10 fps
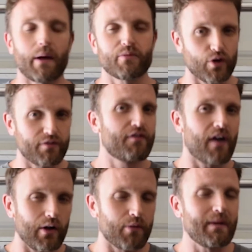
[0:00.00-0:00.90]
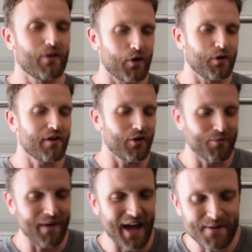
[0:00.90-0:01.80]
I'm sure if you're following me though, you're
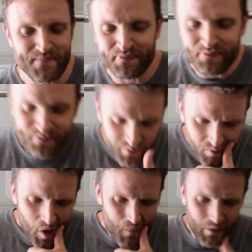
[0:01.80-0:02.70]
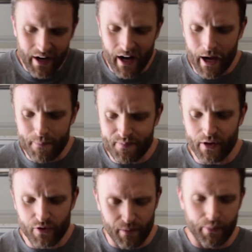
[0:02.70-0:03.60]
following Matt. But
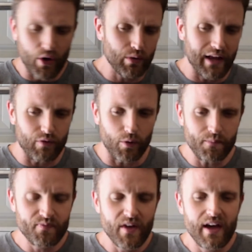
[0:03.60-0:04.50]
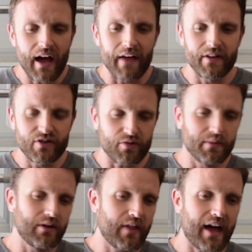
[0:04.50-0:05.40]
there's the pro level, and then just
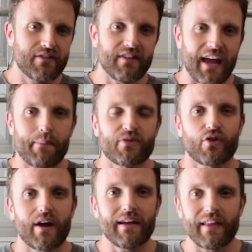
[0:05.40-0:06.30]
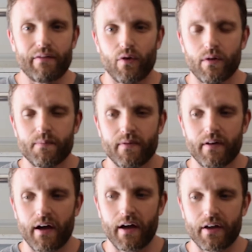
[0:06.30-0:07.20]
below that is the amateur A level.
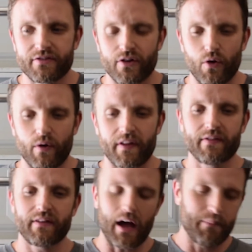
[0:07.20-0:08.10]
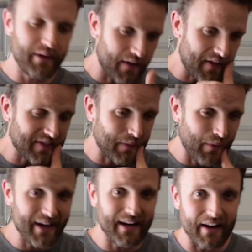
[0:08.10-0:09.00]
So then beyond that, they
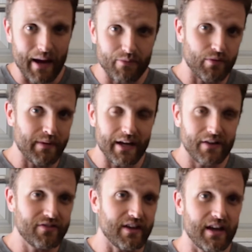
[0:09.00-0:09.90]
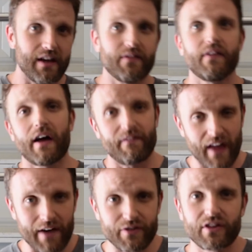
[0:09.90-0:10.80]
break it down to amateur B, C, and then they have
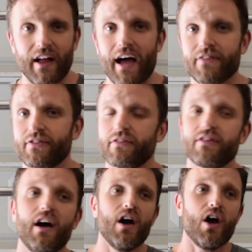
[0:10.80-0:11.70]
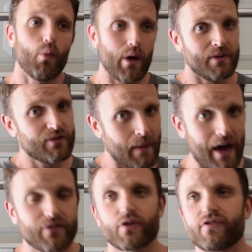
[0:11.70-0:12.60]
novice classes, women's
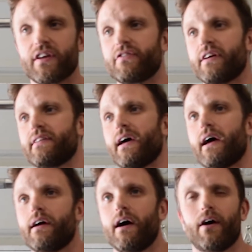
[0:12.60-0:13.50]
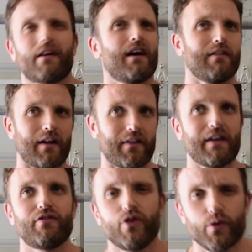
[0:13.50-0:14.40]
masters, things like that.
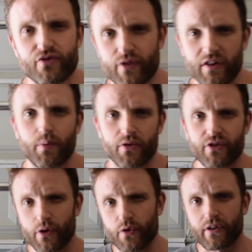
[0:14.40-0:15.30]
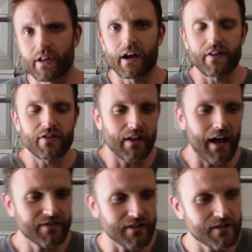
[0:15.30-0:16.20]
If you're doing strength sports, you're used to a lot of these
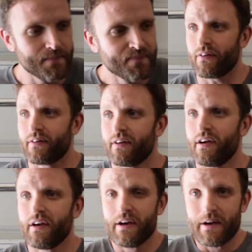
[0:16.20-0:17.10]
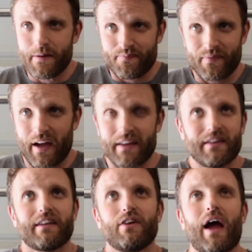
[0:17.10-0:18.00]
classes.
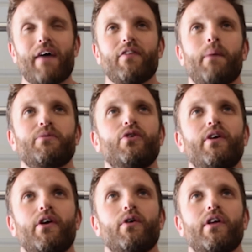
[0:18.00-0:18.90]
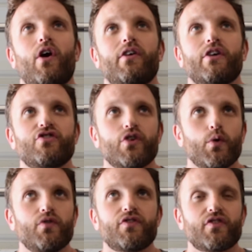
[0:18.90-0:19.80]
You have the opportunity early on to
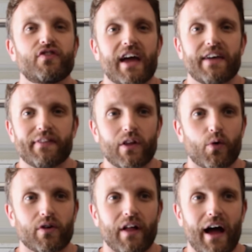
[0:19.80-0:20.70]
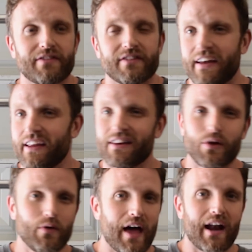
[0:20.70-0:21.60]
choose to stay in the lower classes. I didn't
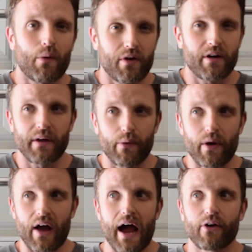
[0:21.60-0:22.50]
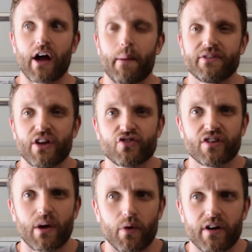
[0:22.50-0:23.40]
do that. I wanted to be around higher
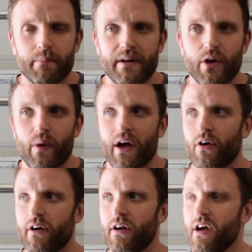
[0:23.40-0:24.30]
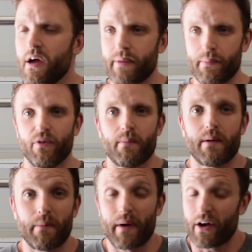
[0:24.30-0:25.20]
competition. I wanted to be around people that
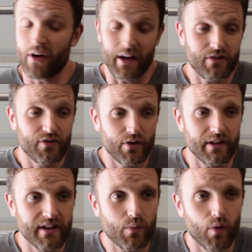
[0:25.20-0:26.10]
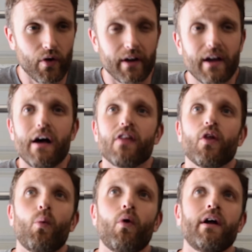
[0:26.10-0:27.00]
made me better, and it certainly did work.
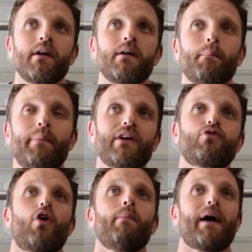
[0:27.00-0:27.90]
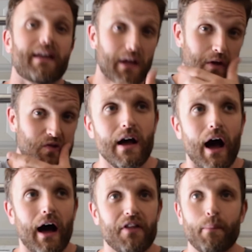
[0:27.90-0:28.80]
The one big drawback is
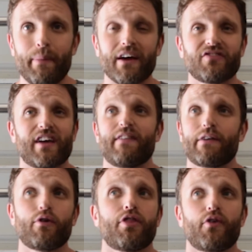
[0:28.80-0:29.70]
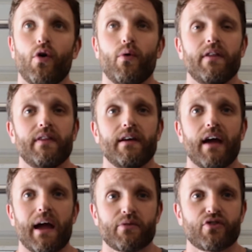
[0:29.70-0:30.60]
the biggest I've ever thrown in
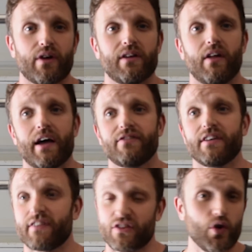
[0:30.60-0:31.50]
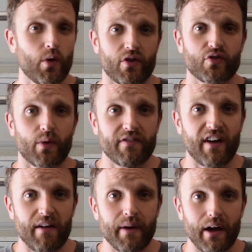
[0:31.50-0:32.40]
the amateur A class is at
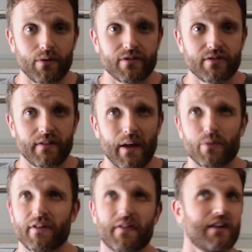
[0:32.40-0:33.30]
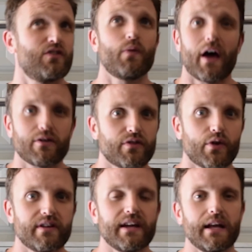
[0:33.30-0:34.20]
225 pounds, and that was, I think, in
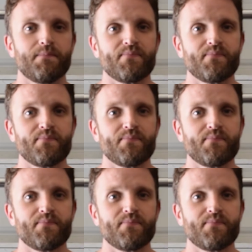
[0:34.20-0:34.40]
2013.